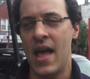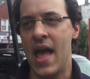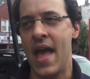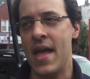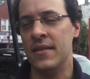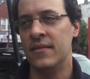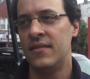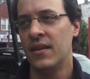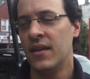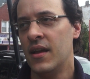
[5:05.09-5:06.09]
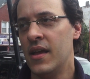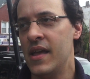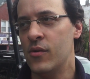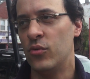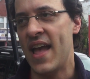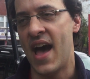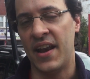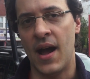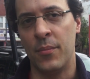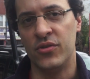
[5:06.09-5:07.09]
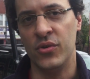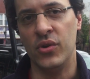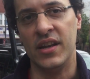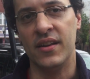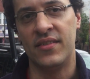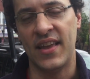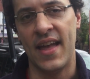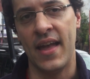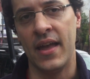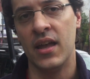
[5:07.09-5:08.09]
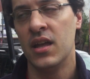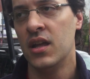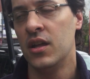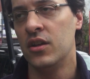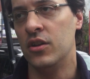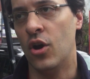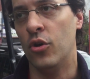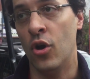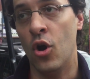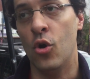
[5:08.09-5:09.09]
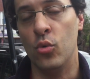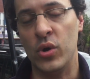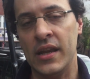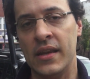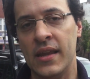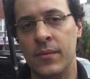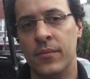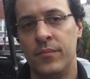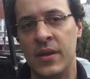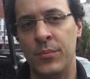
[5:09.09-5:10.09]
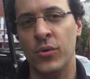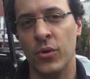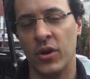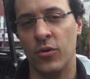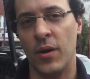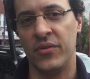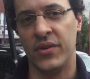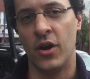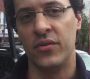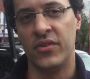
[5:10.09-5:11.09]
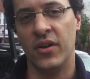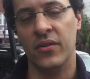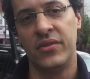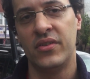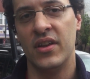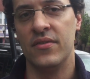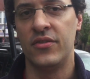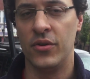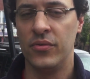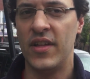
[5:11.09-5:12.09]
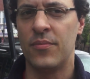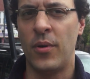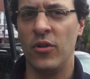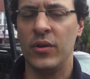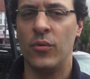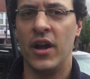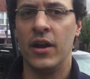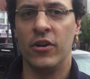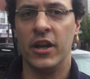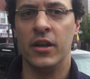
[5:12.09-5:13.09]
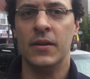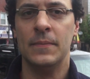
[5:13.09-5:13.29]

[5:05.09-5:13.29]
And we had an opportunity to say, you know, no, we need people who are going to represent ourselves. And so that's partly why I ran.